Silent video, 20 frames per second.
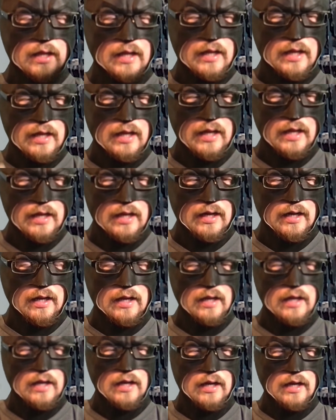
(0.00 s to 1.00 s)
And
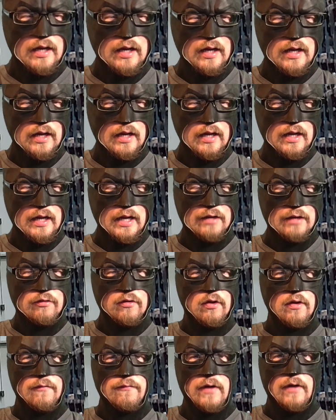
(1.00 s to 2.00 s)
it's
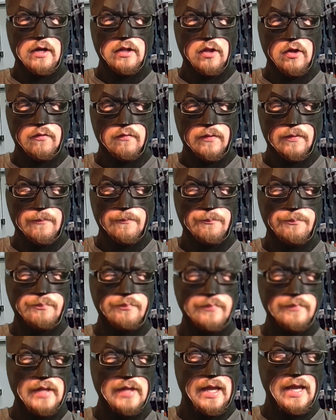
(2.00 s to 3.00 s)
going to fall over.
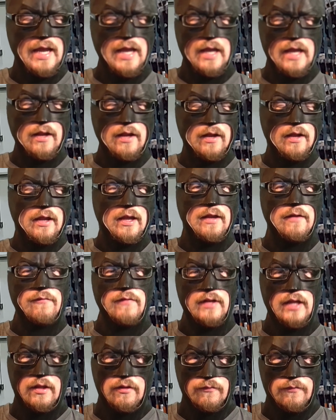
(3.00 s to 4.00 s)
And if
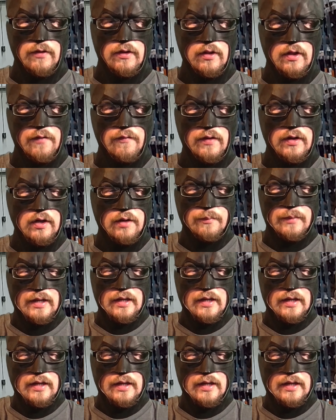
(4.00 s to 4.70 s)
it doesn't fall over, you're going to